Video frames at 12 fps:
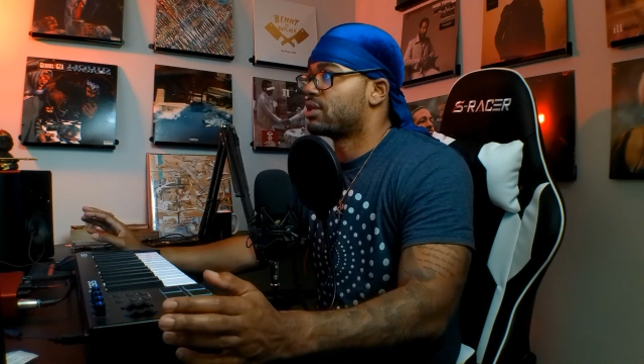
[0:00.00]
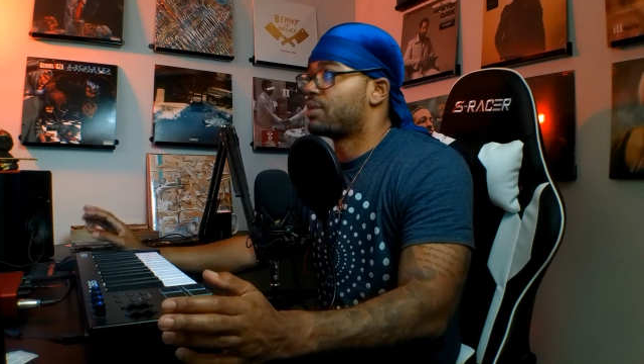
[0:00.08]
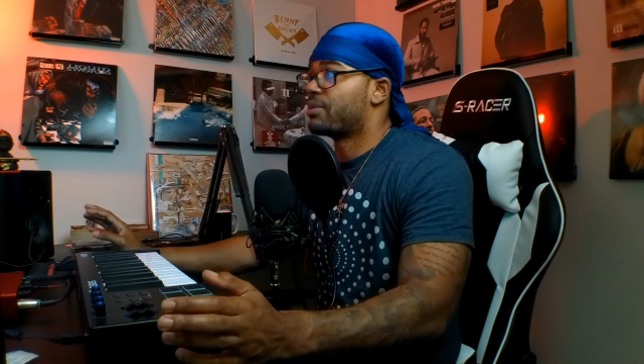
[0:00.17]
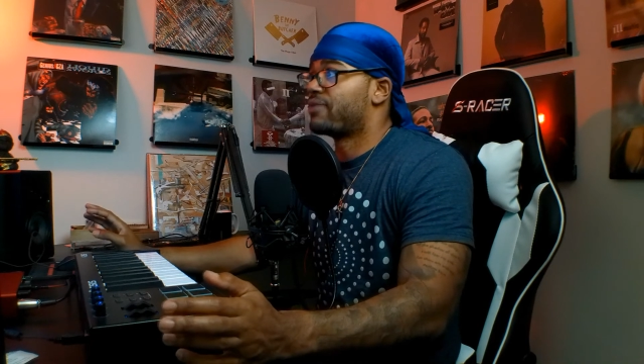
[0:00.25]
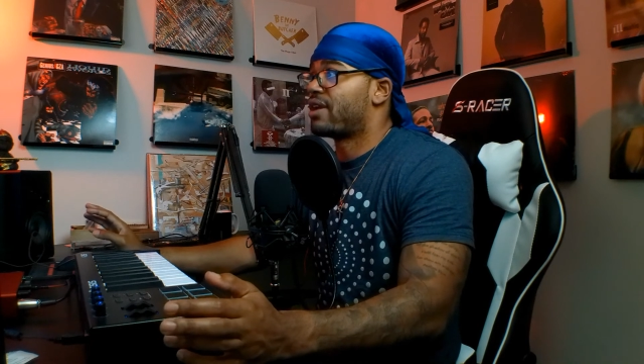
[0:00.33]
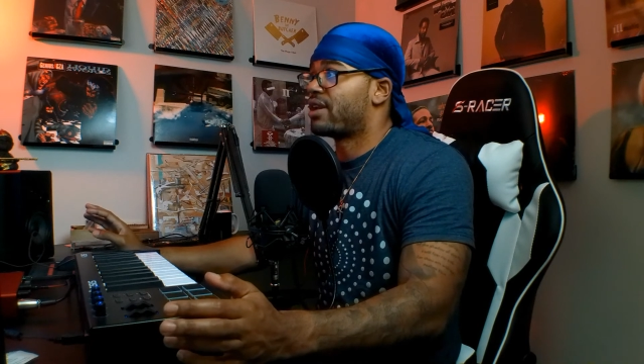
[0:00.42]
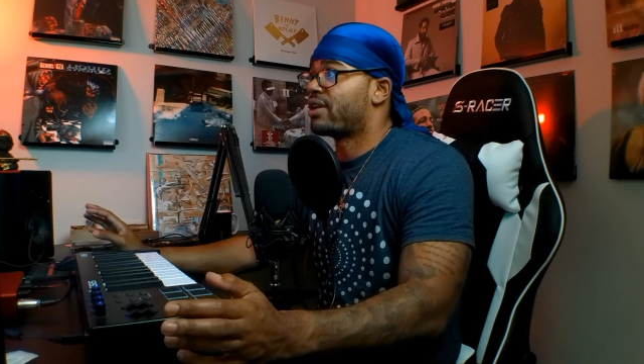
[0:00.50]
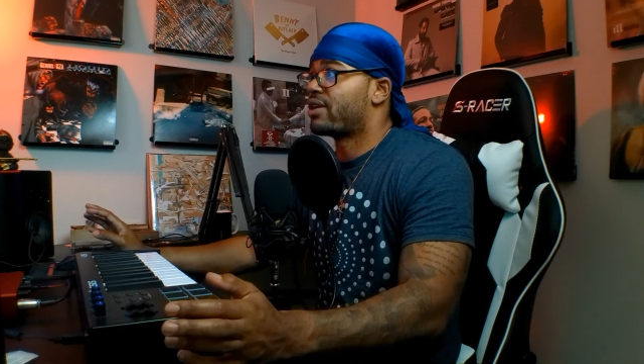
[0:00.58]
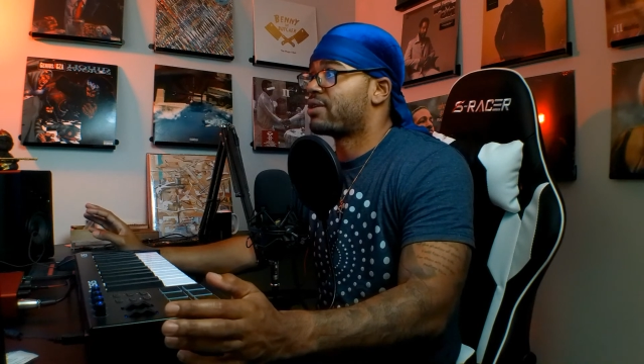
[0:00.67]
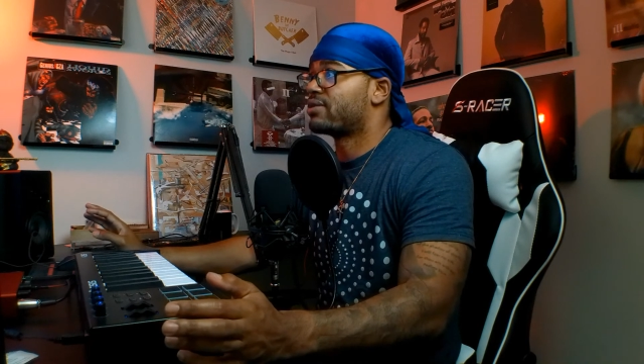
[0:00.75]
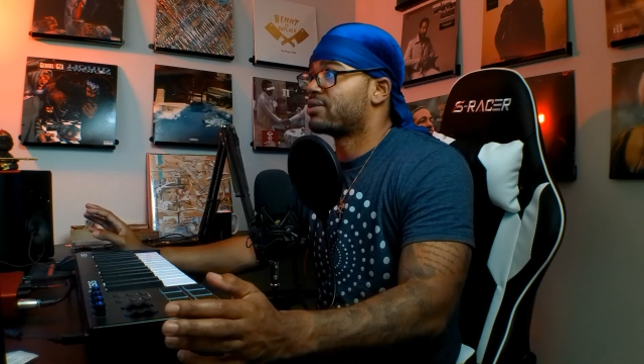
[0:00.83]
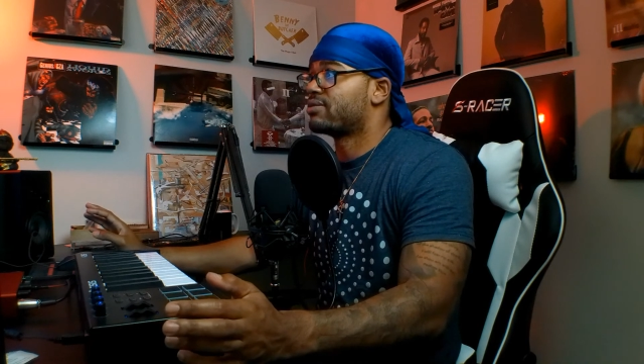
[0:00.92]
Come to find
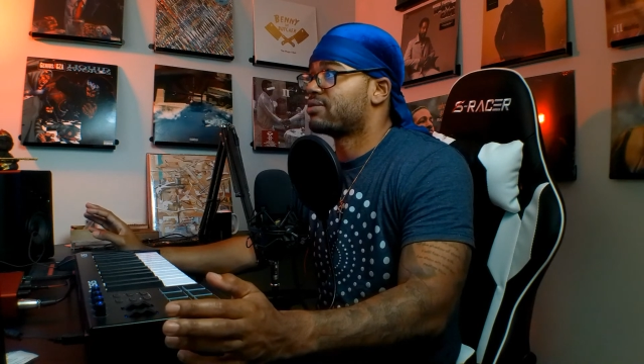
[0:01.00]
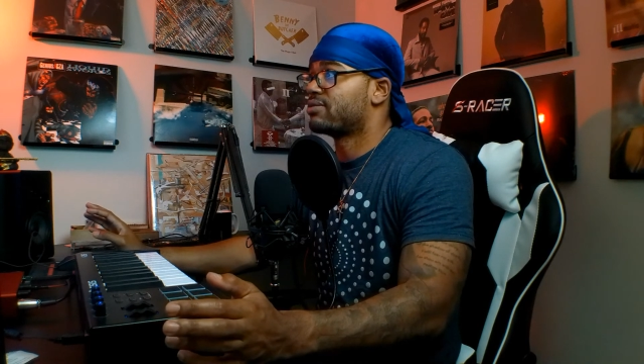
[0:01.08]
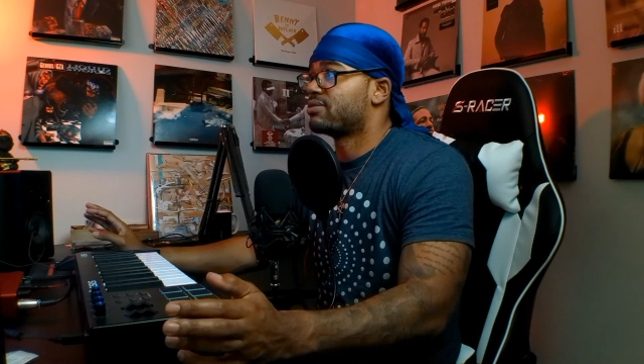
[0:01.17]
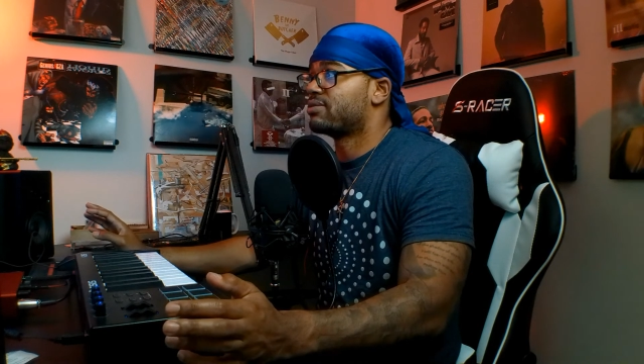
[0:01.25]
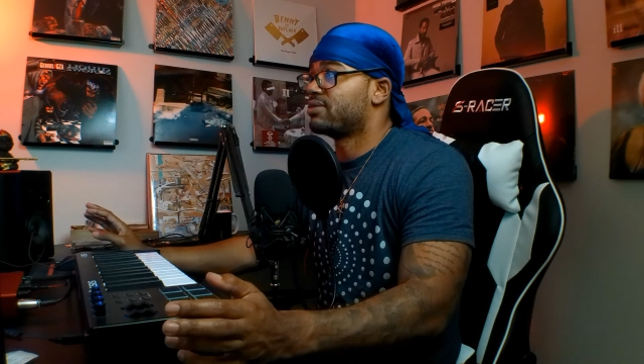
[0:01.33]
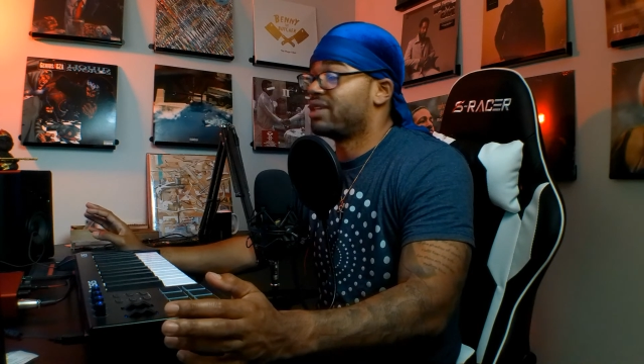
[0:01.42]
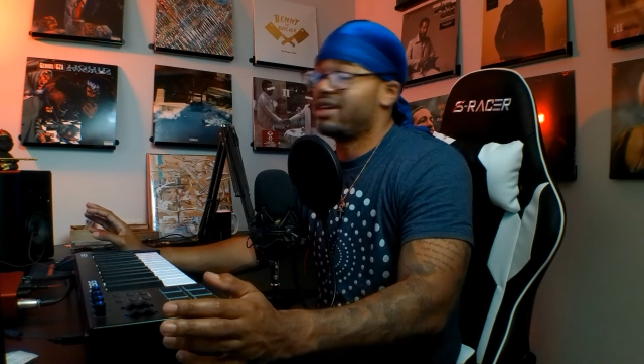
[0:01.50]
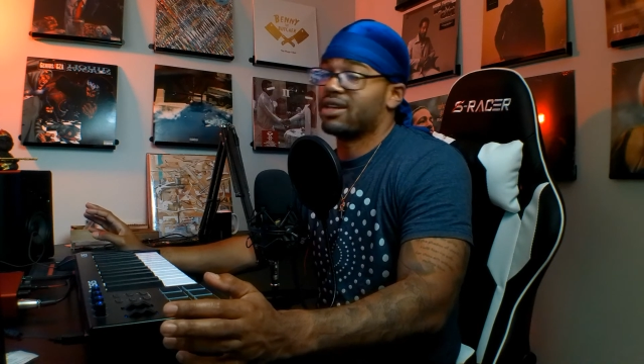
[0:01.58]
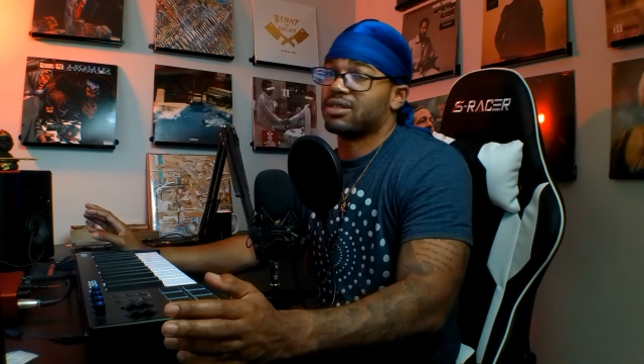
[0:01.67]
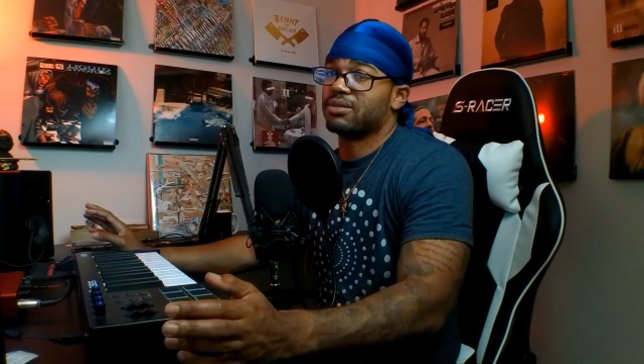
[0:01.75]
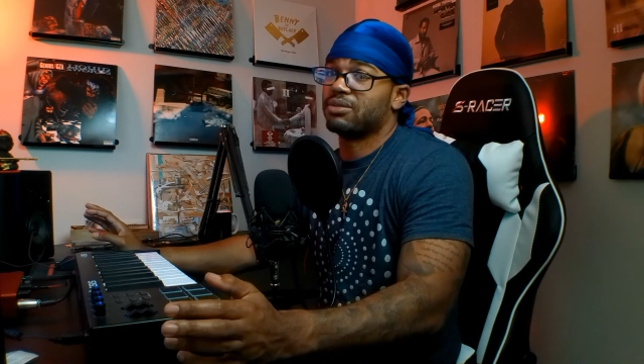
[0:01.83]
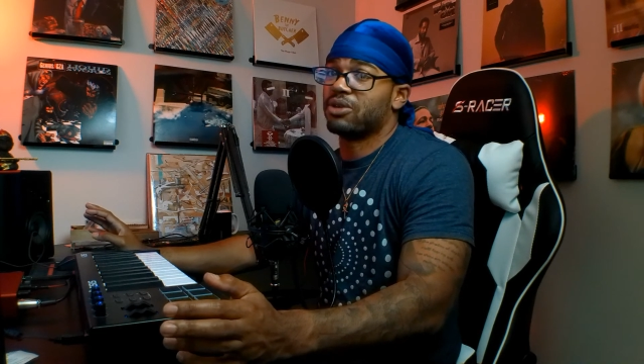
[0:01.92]
out, they
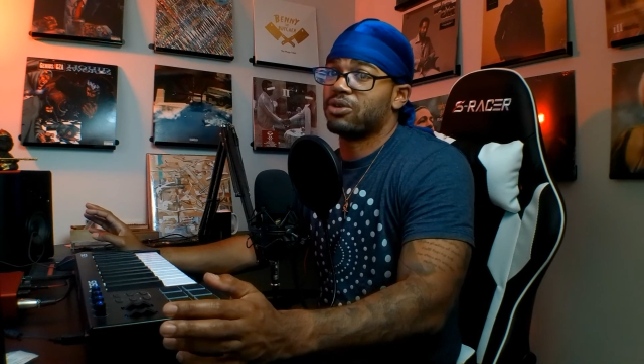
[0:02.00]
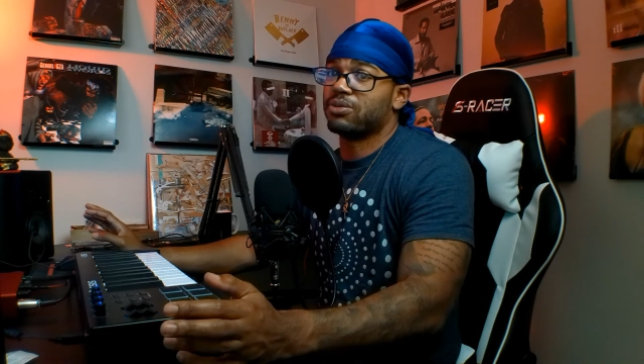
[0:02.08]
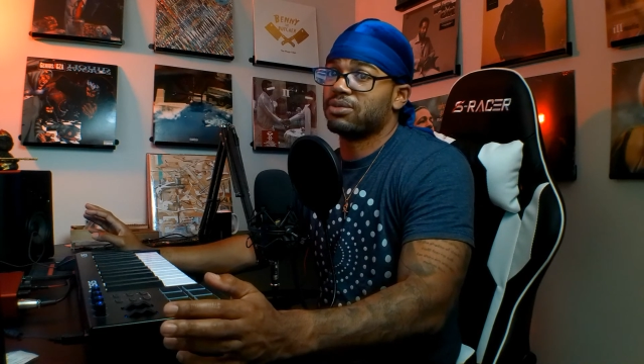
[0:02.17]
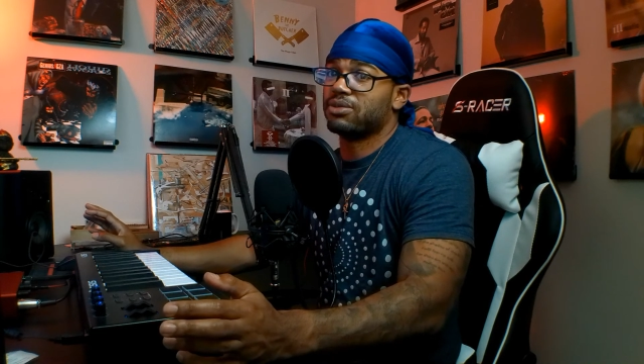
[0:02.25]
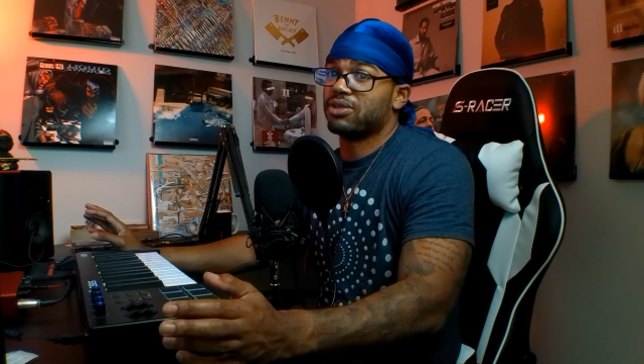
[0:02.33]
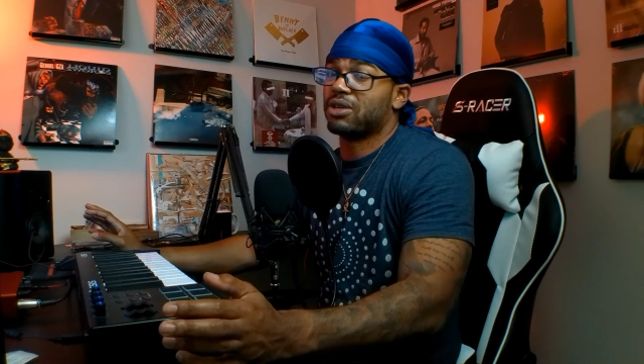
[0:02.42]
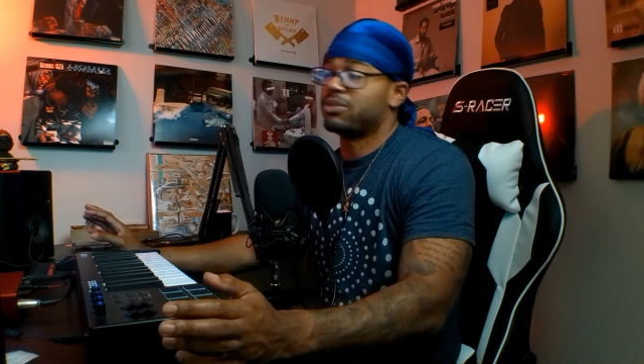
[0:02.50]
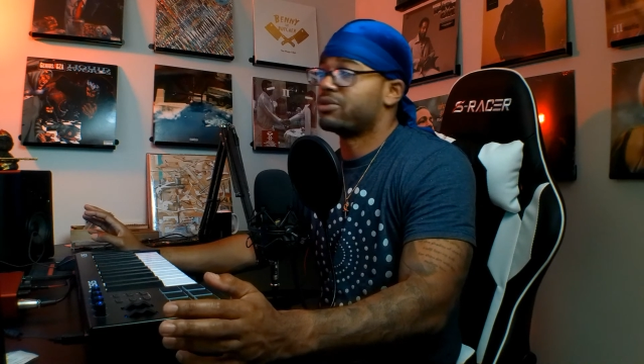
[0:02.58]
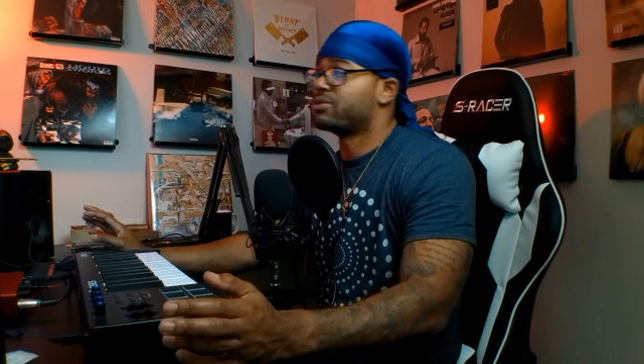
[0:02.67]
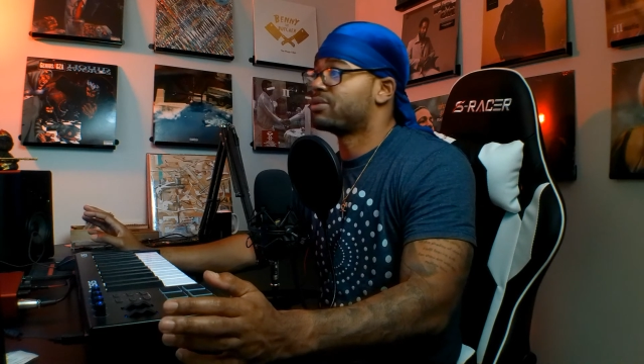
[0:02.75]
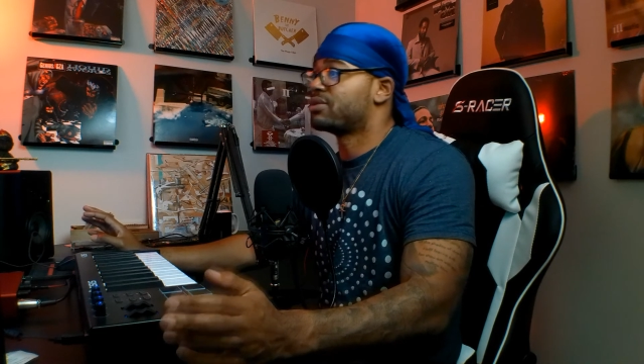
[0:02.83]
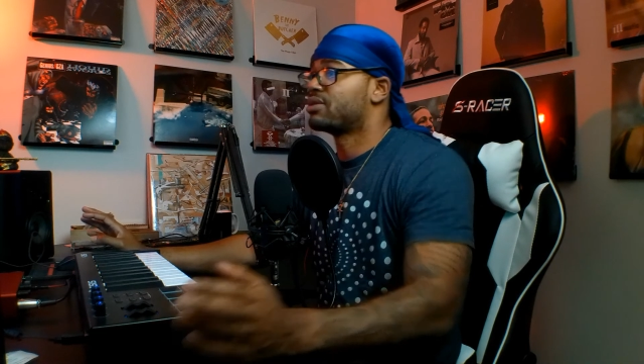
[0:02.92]
got some dope drum
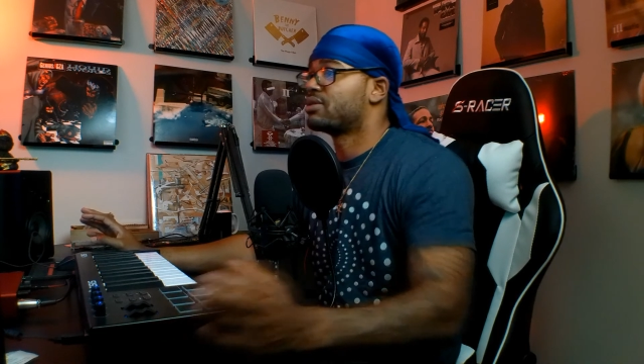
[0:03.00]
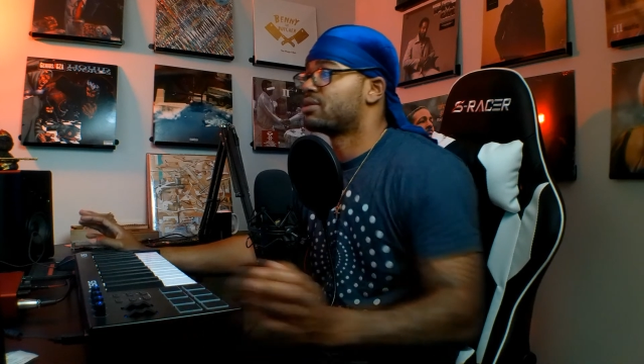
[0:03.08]
loops.